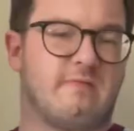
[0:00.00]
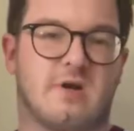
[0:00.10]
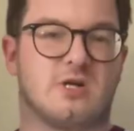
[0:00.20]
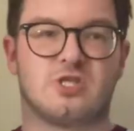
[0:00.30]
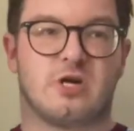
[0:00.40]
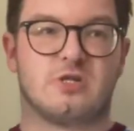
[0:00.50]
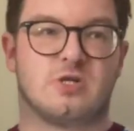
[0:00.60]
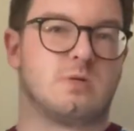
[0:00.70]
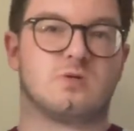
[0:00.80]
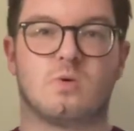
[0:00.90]
think I showed
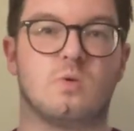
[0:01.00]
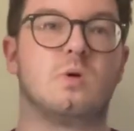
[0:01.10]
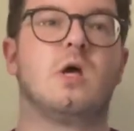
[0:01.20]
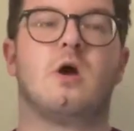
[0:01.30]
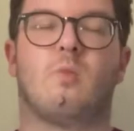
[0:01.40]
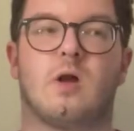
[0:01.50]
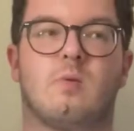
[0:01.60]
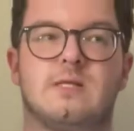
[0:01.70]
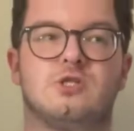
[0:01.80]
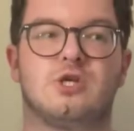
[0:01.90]
you at all when I
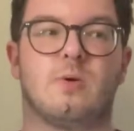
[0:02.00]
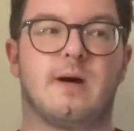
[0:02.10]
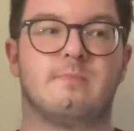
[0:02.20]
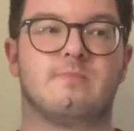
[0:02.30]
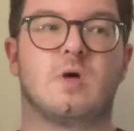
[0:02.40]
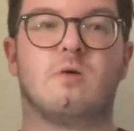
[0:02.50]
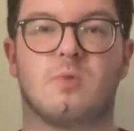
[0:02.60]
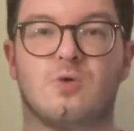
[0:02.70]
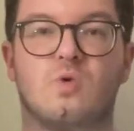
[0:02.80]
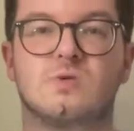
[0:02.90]
went to
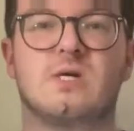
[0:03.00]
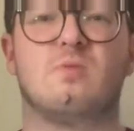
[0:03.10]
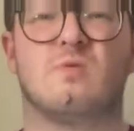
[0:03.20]
Bluewater,